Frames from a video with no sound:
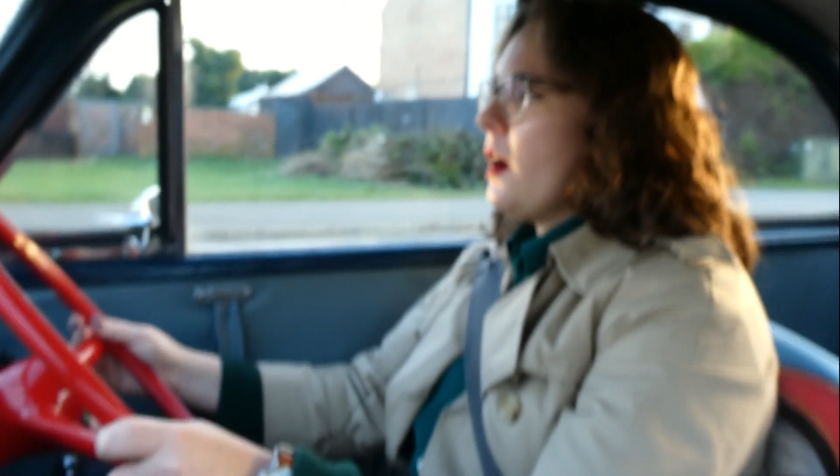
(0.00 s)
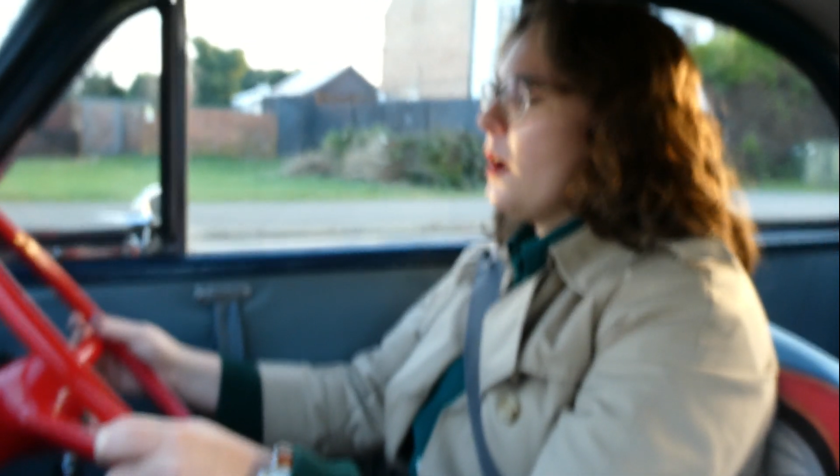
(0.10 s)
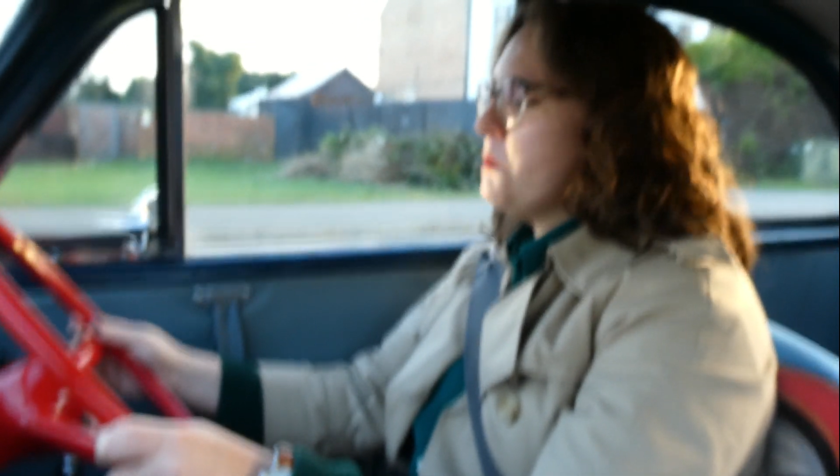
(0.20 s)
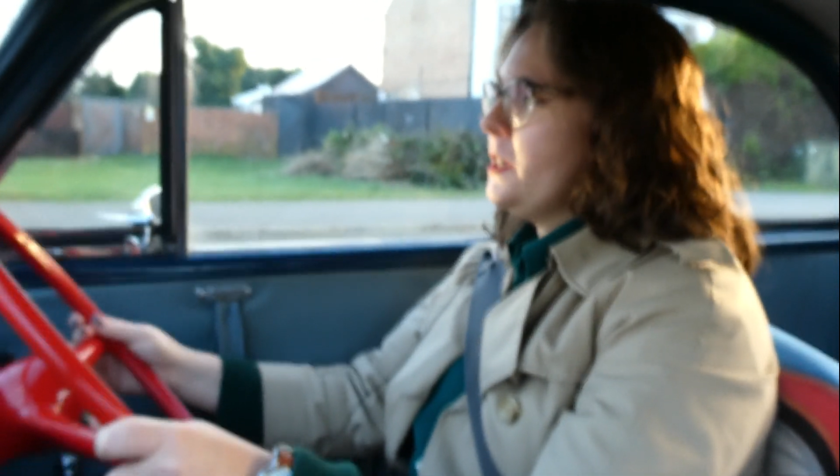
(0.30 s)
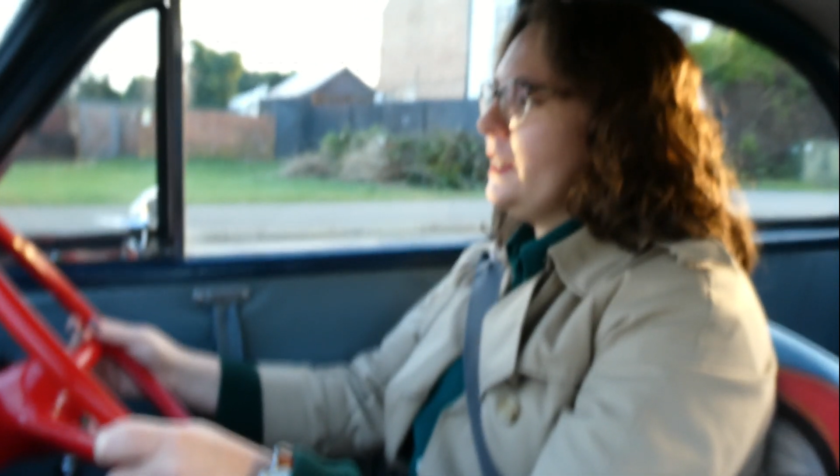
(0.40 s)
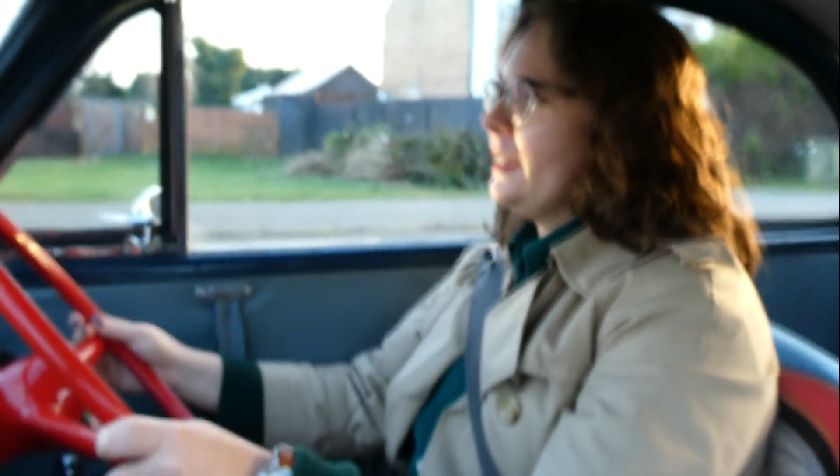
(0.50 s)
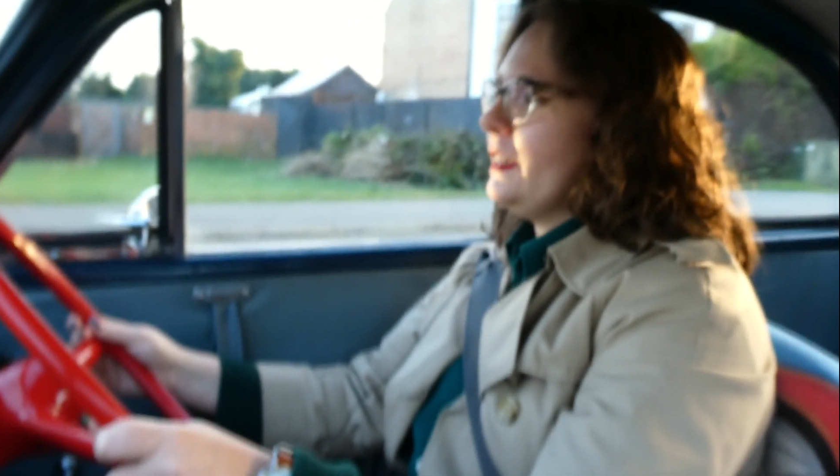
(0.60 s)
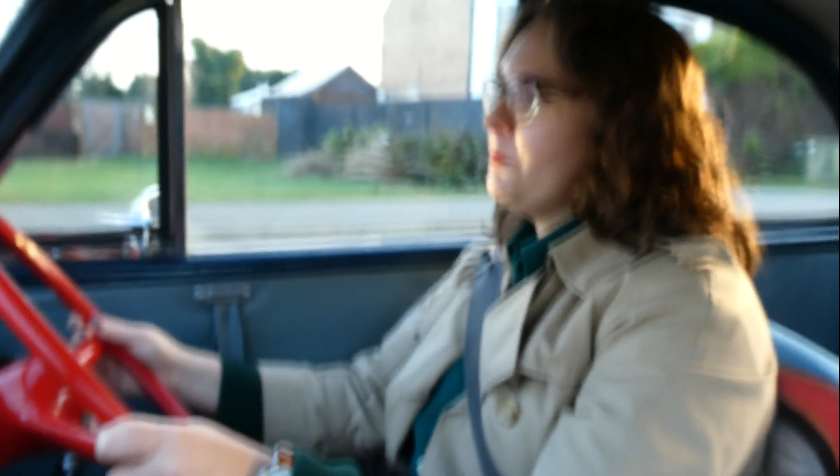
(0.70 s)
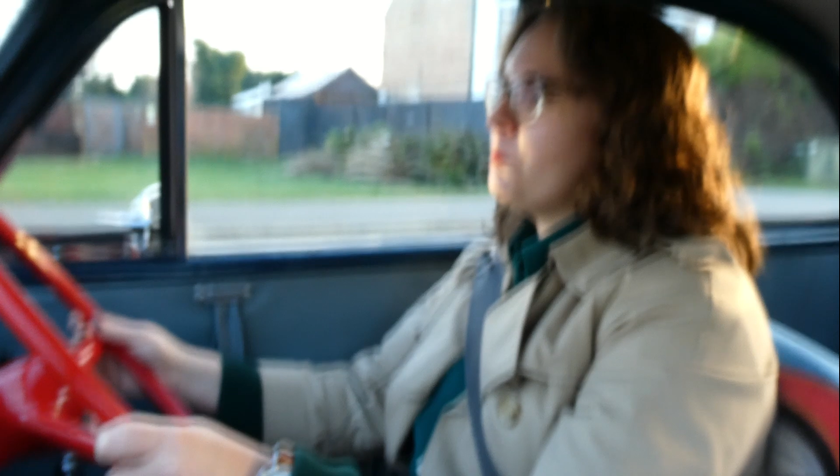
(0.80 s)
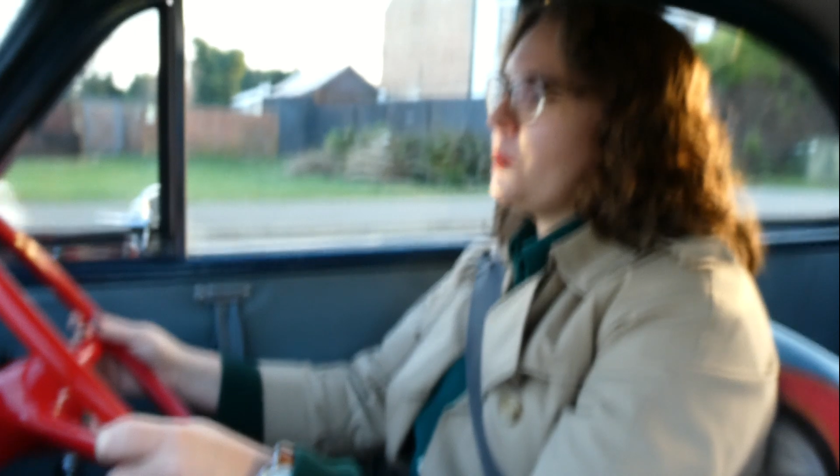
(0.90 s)
I'm
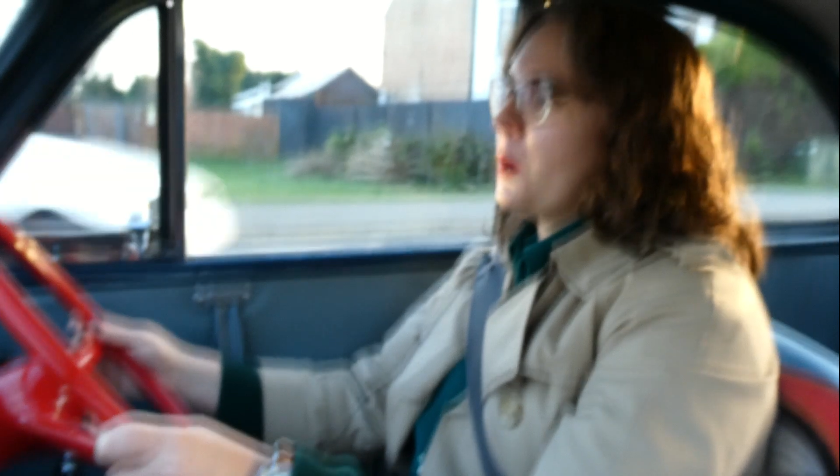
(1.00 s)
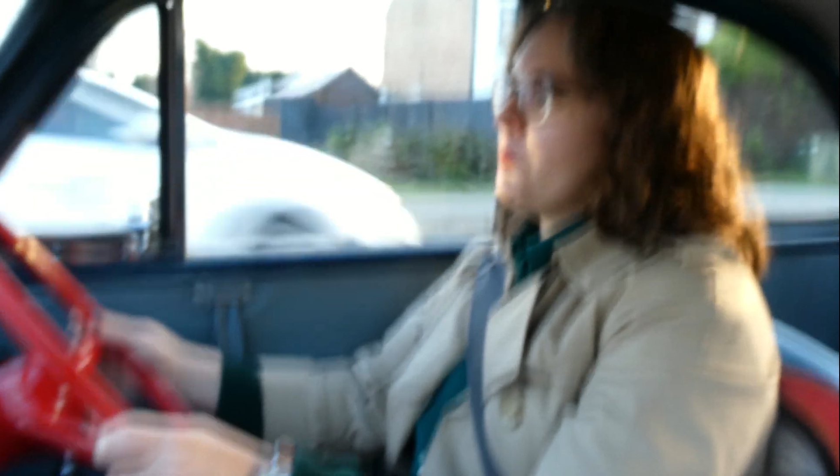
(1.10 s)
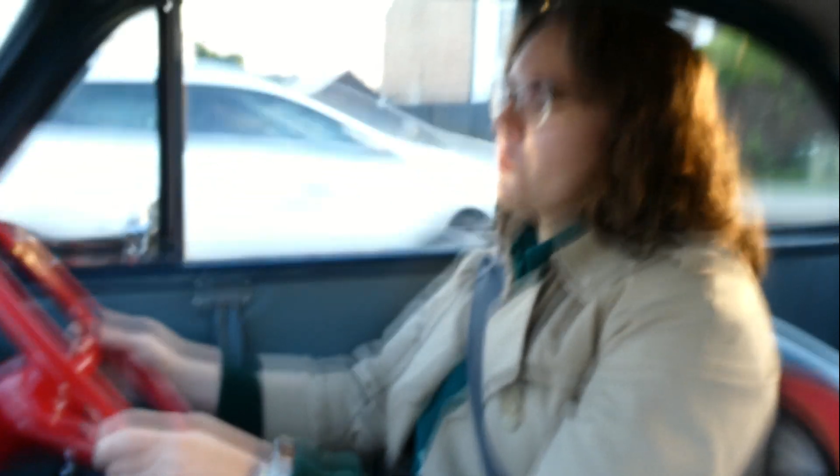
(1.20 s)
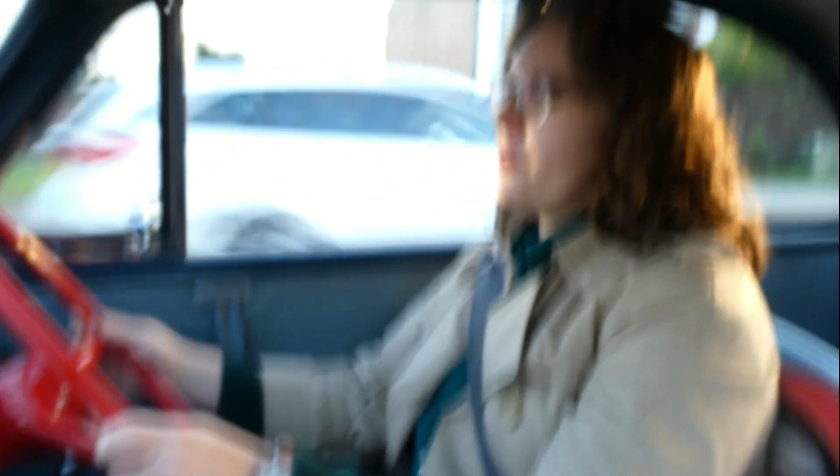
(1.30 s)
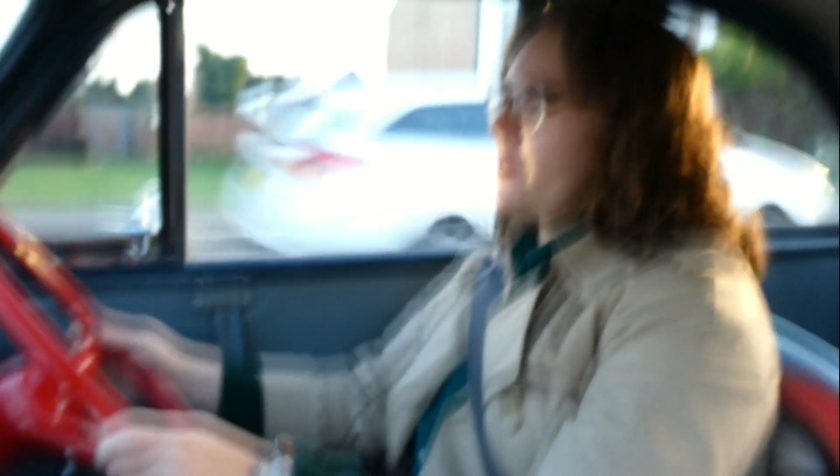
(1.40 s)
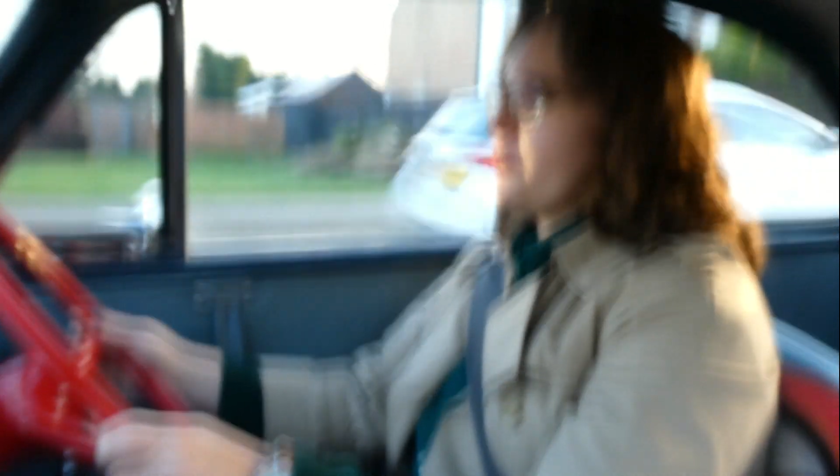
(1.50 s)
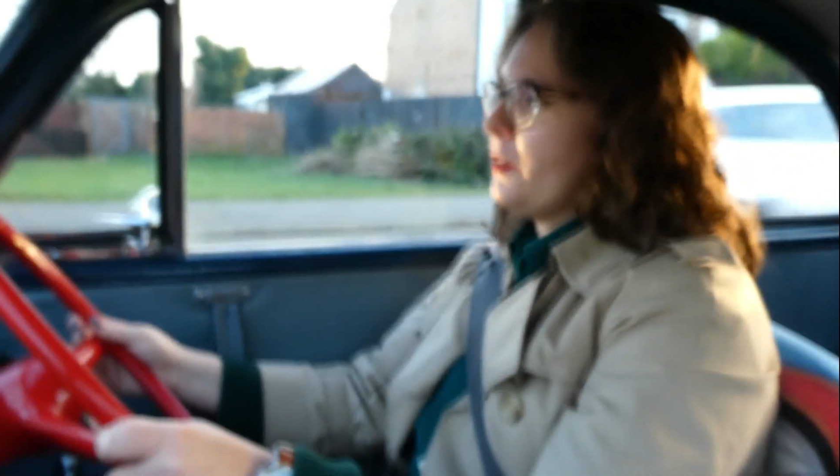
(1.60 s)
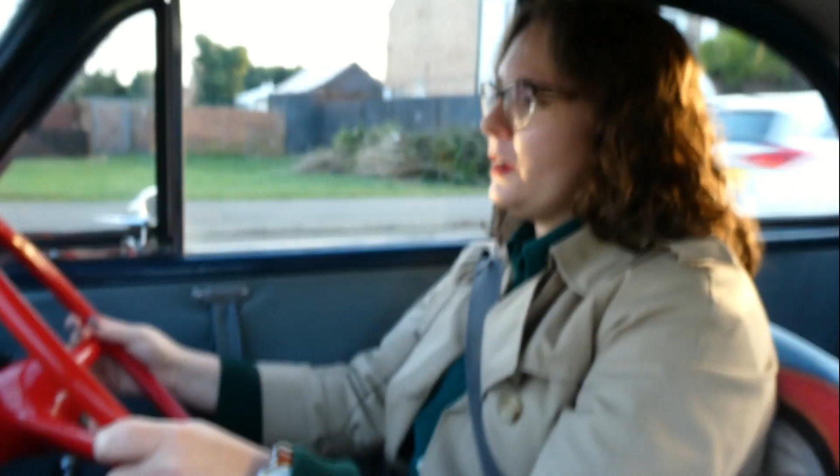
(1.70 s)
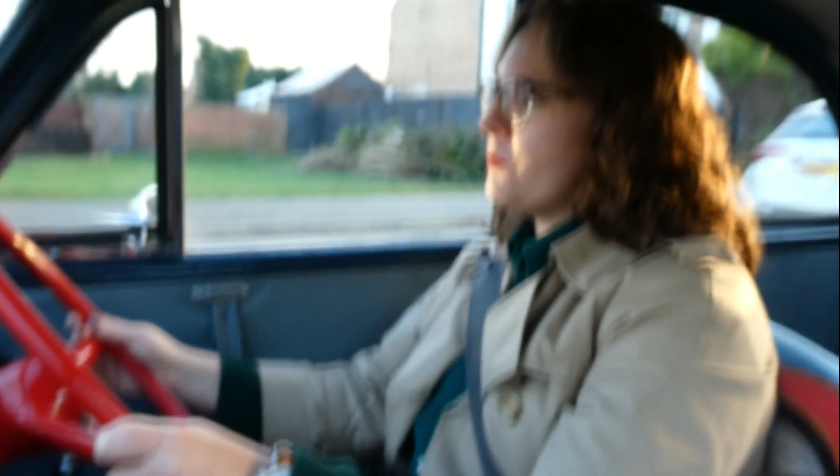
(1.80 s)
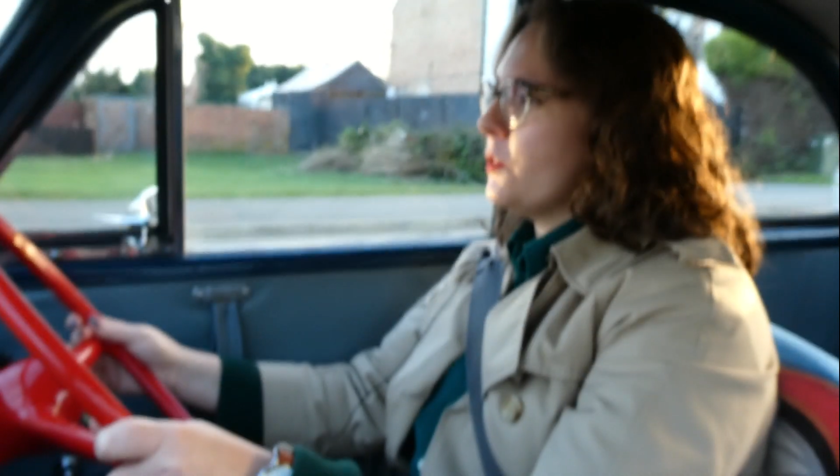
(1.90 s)
really becoming very
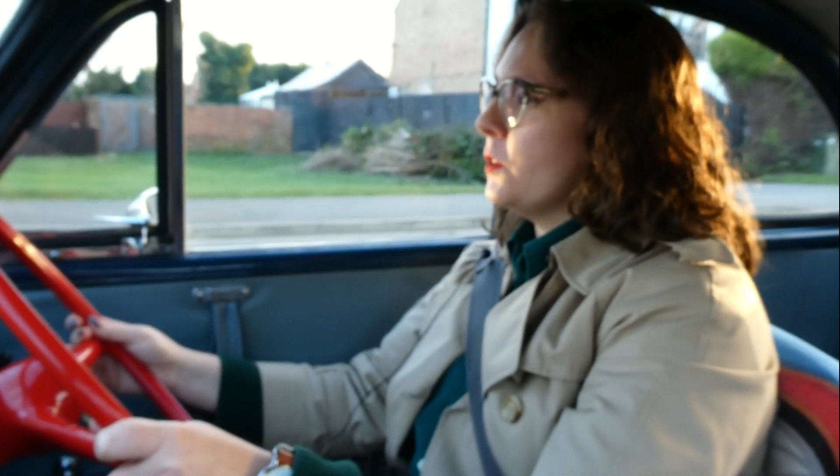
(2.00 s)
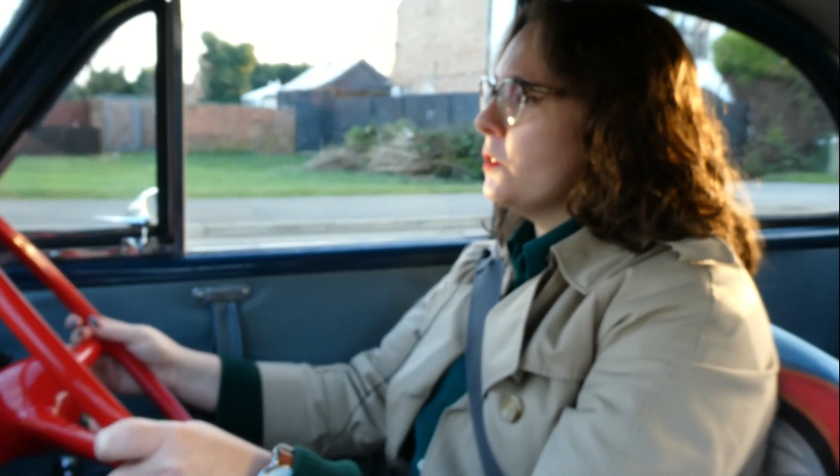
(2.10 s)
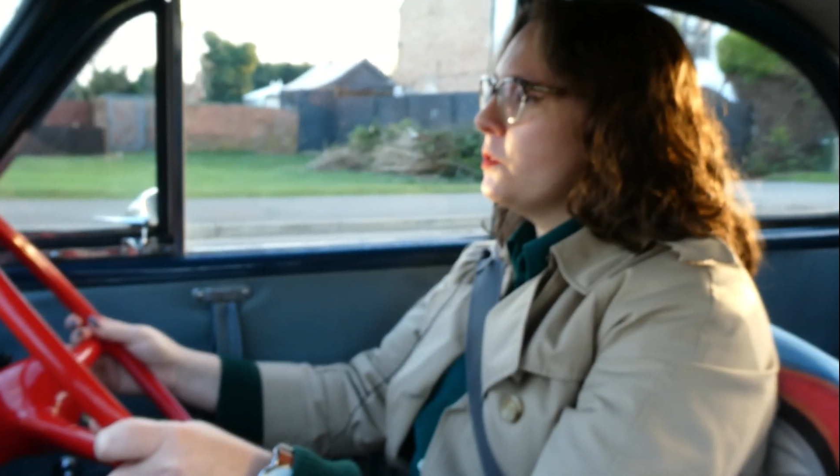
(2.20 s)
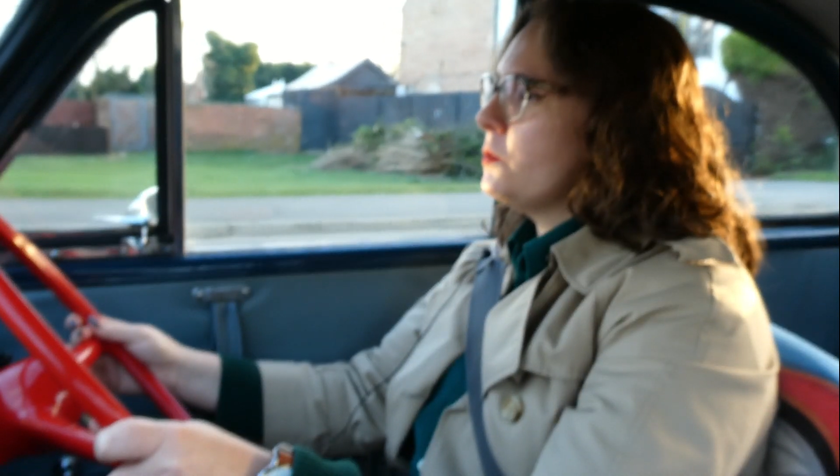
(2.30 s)
grateful